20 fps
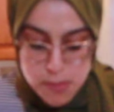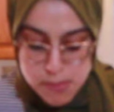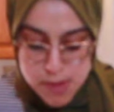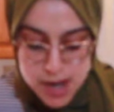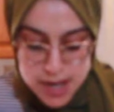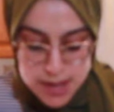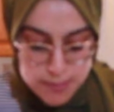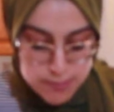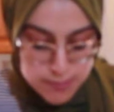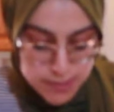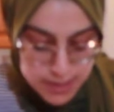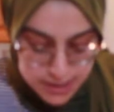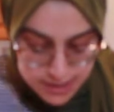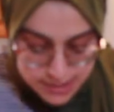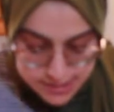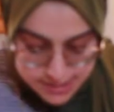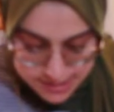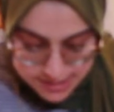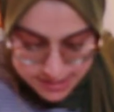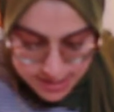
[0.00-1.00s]
my
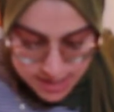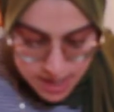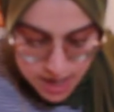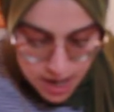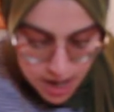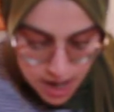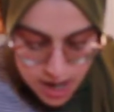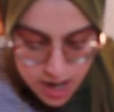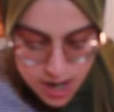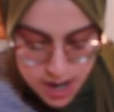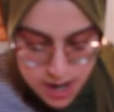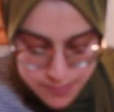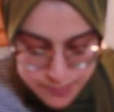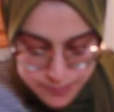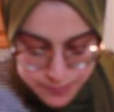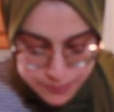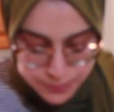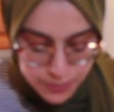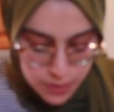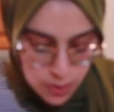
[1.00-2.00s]
meats,
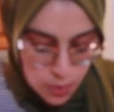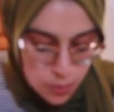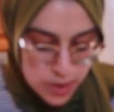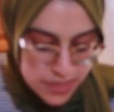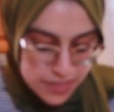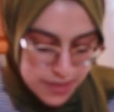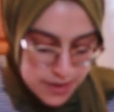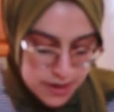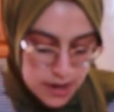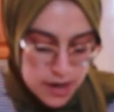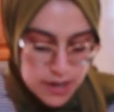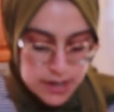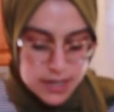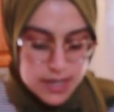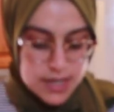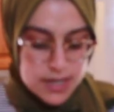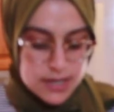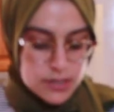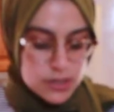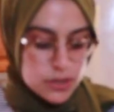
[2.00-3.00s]
with an
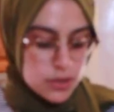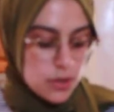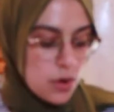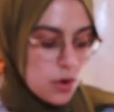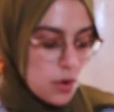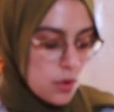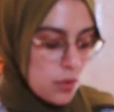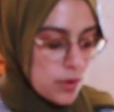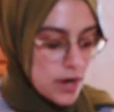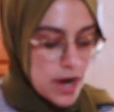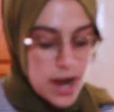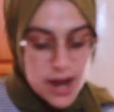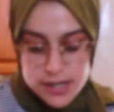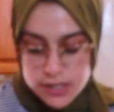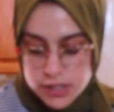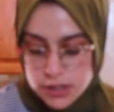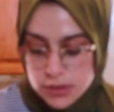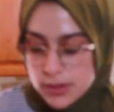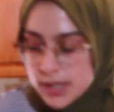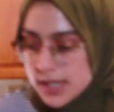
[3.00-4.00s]
onion. So what I
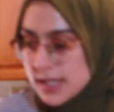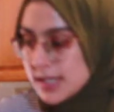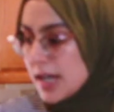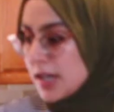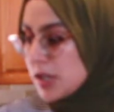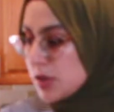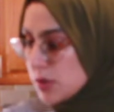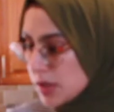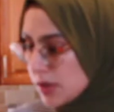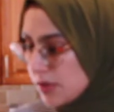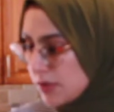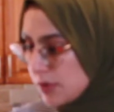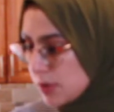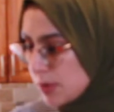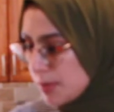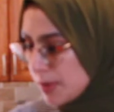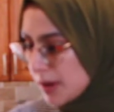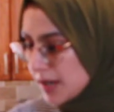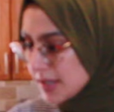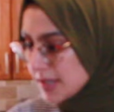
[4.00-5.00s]
do is I use a food
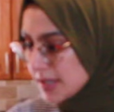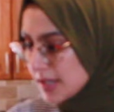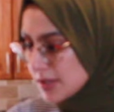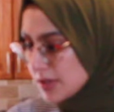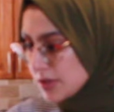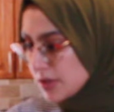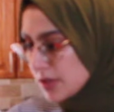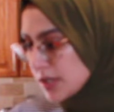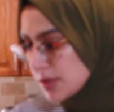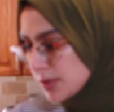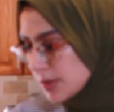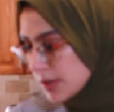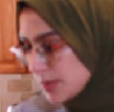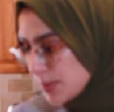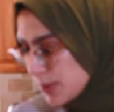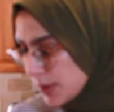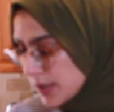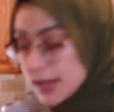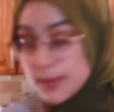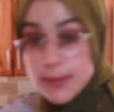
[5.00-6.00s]
processor. This one's
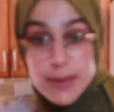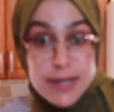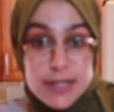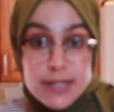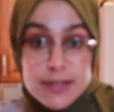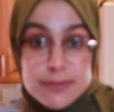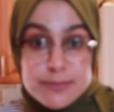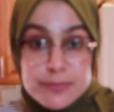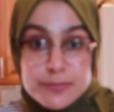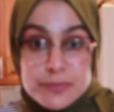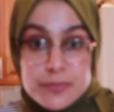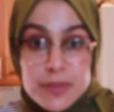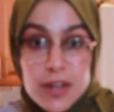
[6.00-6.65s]
pretty big.